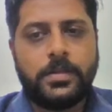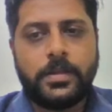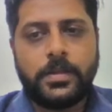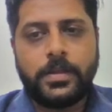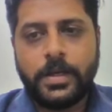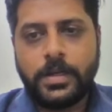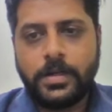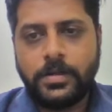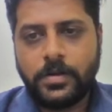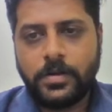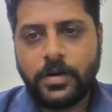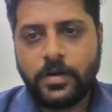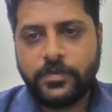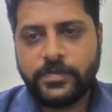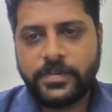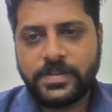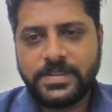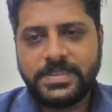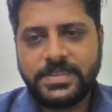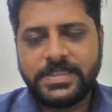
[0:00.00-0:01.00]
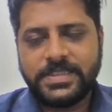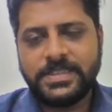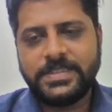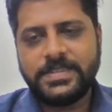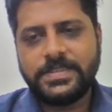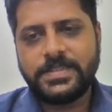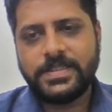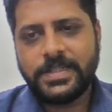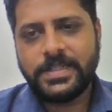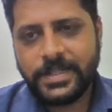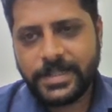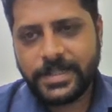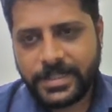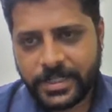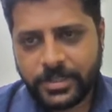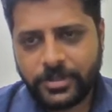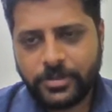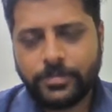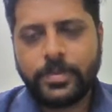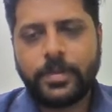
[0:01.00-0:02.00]
Now offences
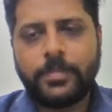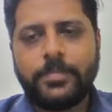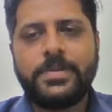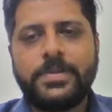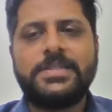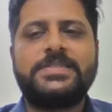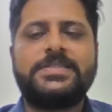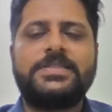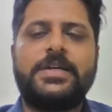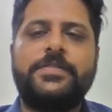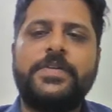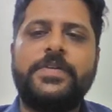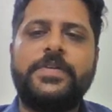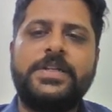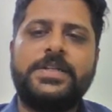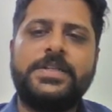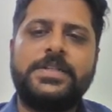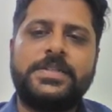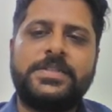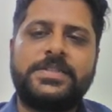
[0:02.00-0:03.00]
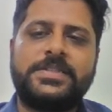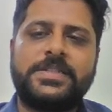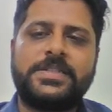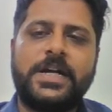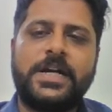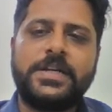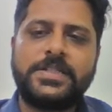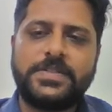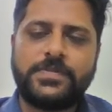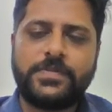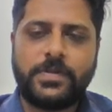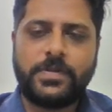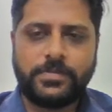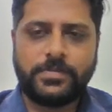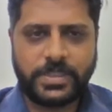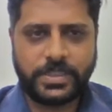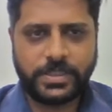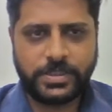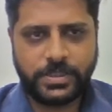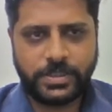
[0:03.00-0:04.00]
relating to public servant starts
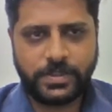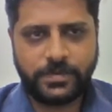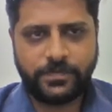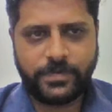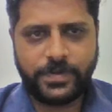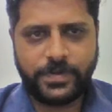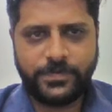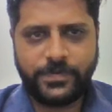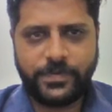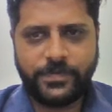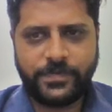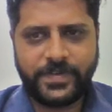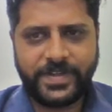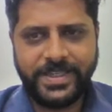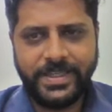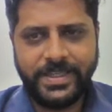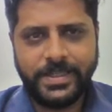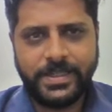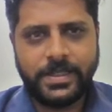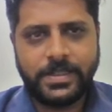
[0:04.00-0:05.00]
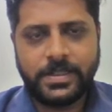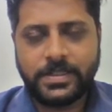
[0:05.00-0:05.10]
from section 150,